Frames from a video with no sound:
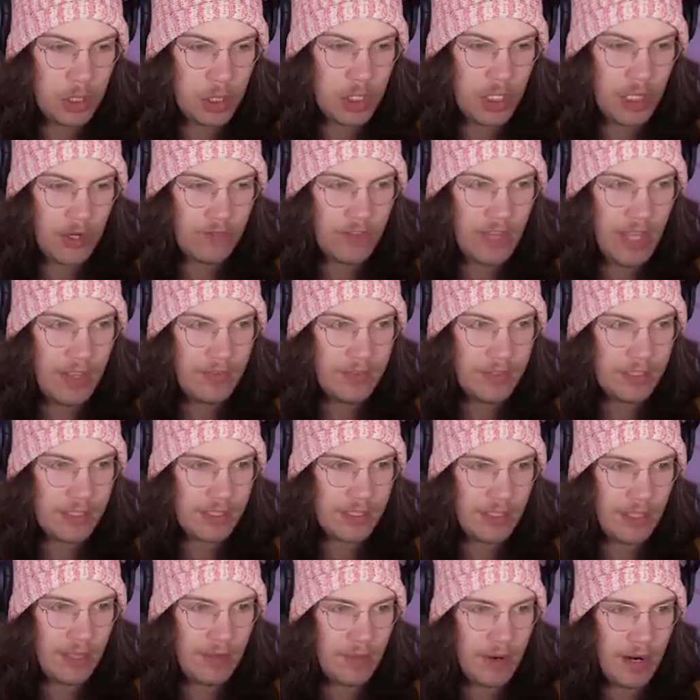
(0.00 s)
Shove that in the
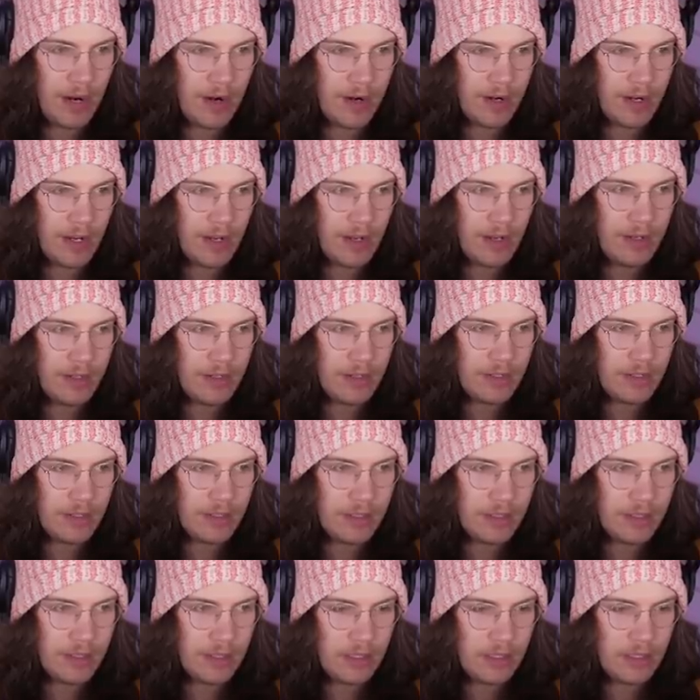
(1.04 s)
slot, Mario.
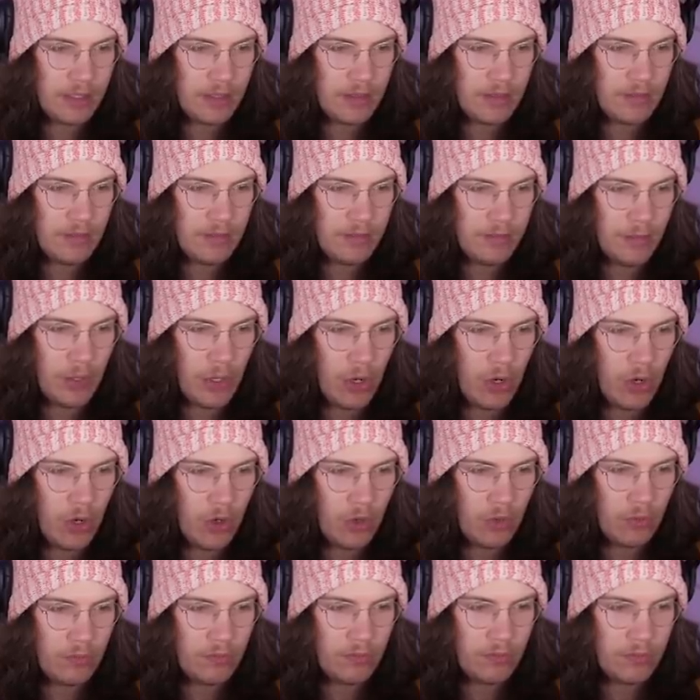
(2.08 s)
Aww.
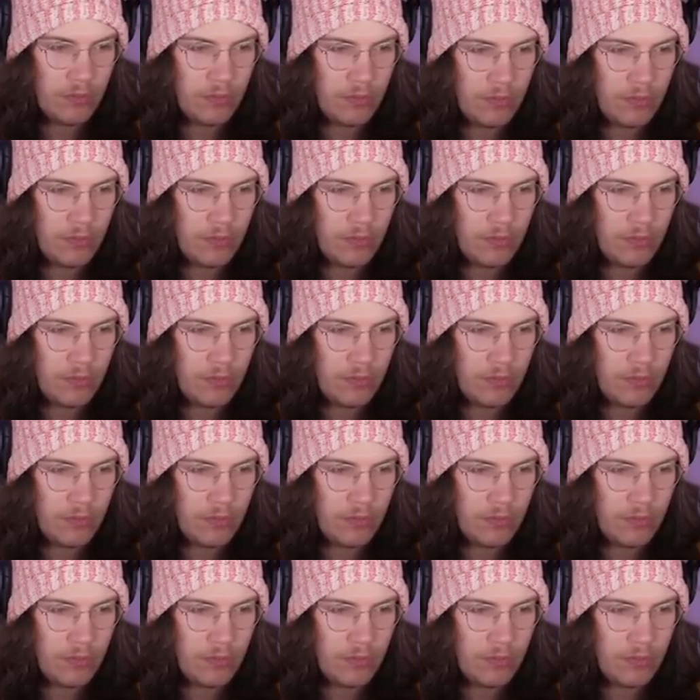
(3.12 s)
Boom.